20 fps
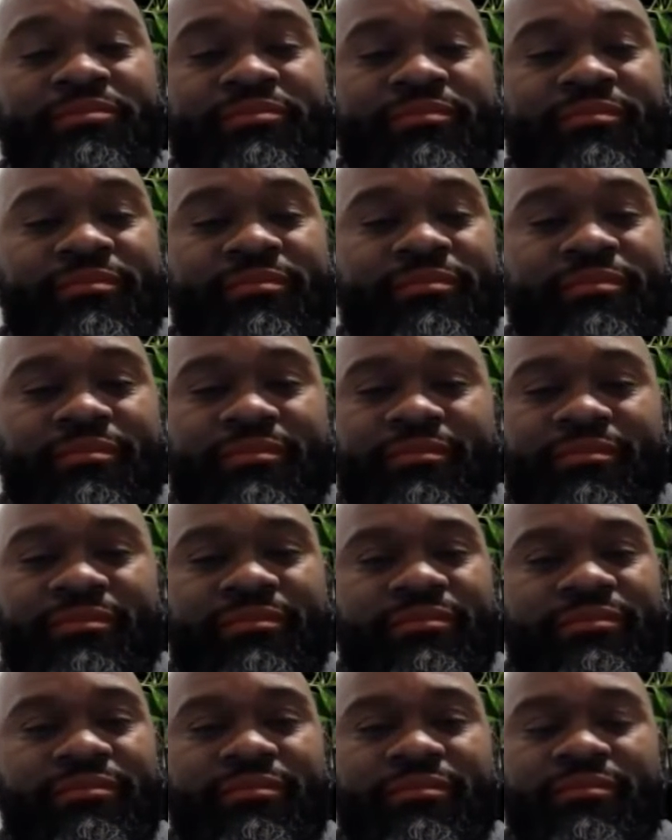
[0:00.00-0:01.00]

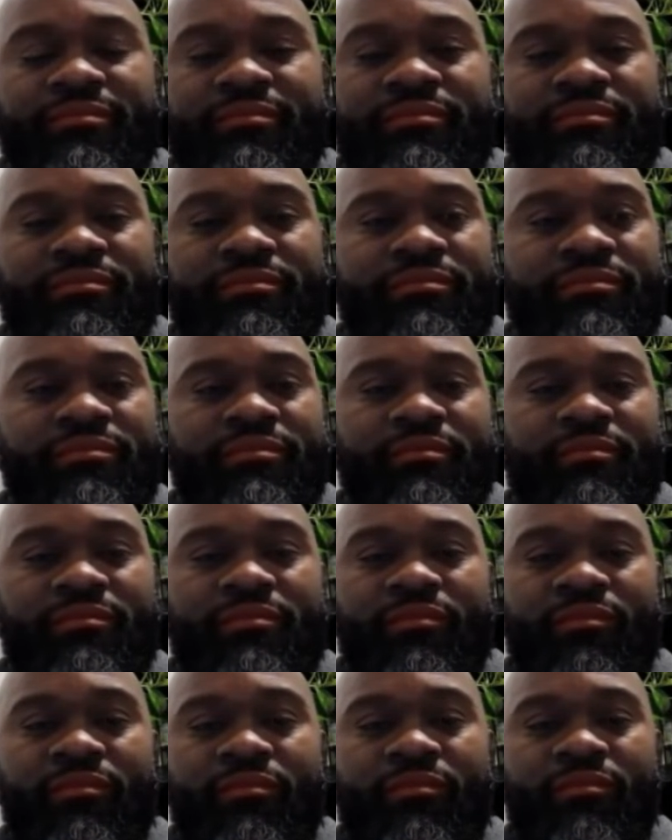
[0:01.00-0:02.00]

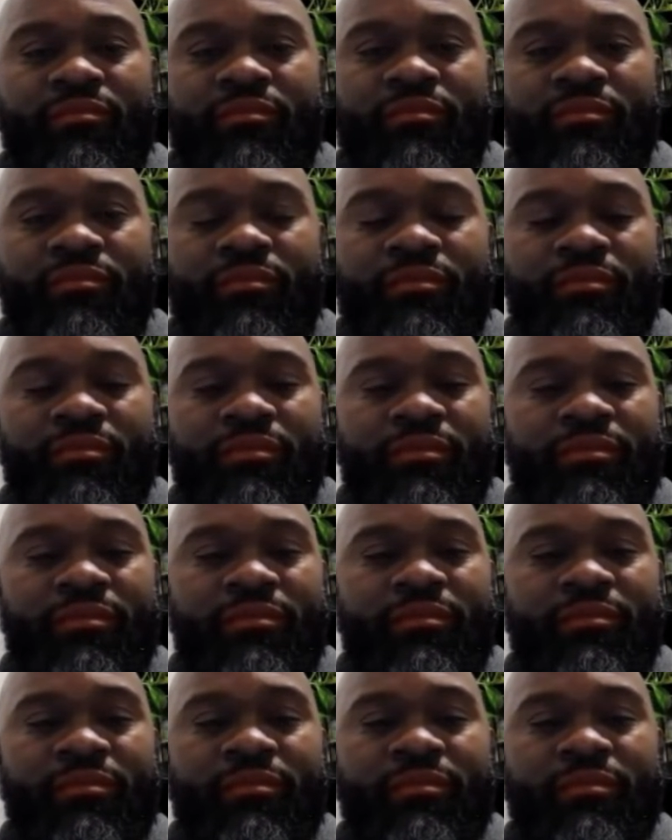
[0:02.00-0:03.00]

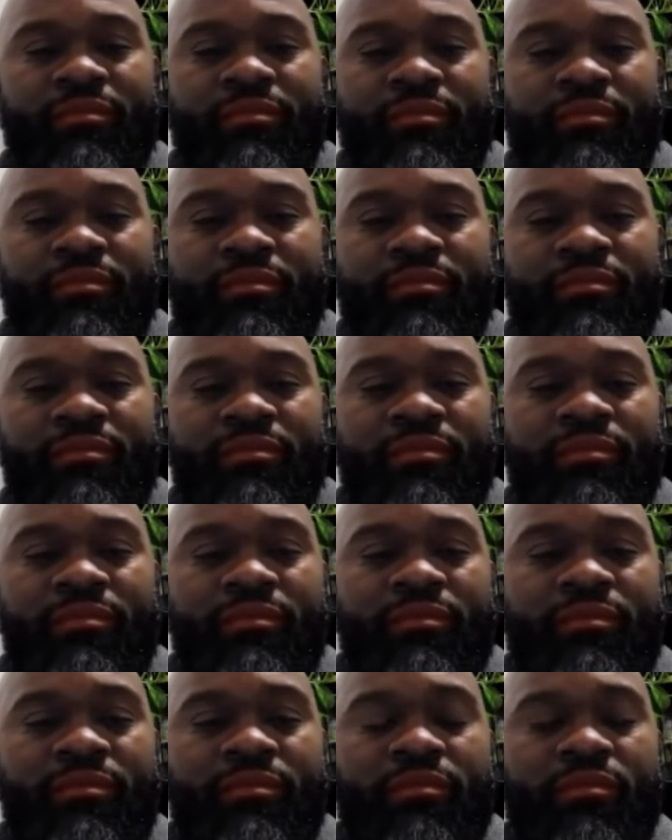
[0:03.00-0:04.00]

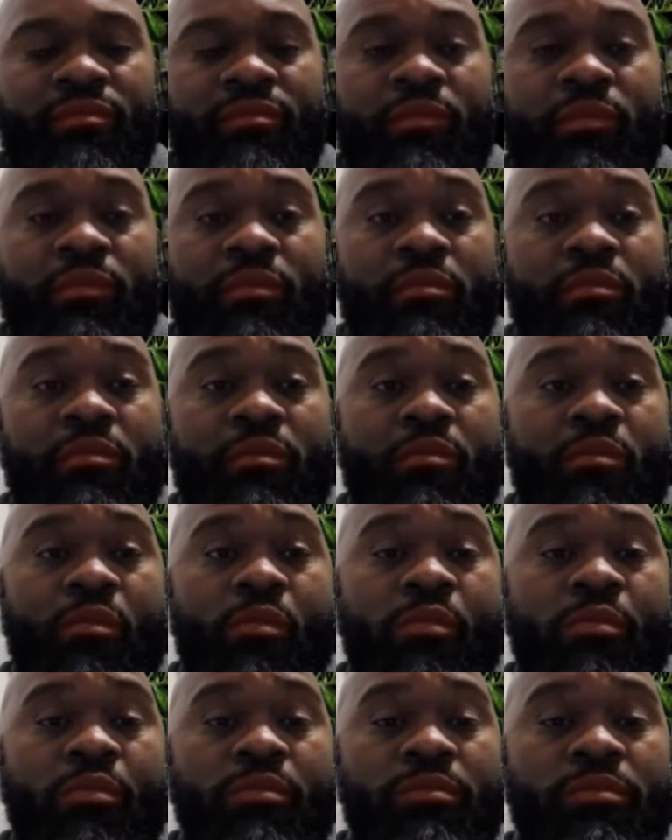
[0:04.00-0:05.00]

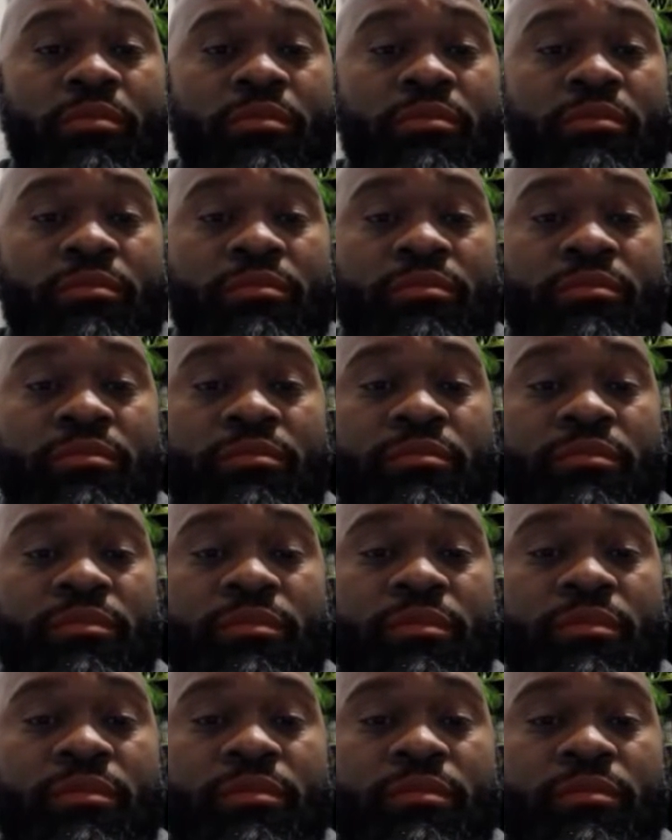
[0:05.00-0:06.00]

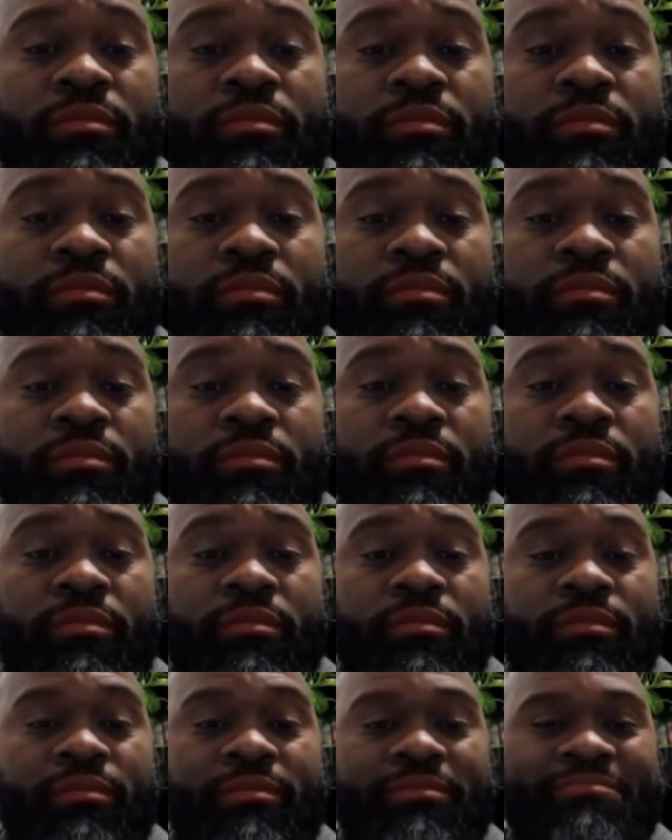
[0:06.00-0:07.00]

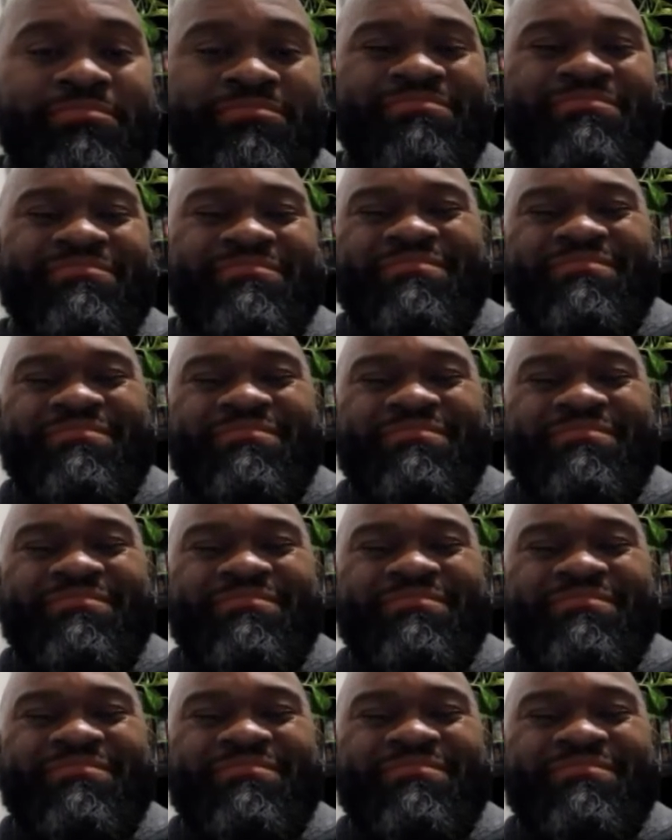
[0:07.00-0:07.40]
This person isn't speaking.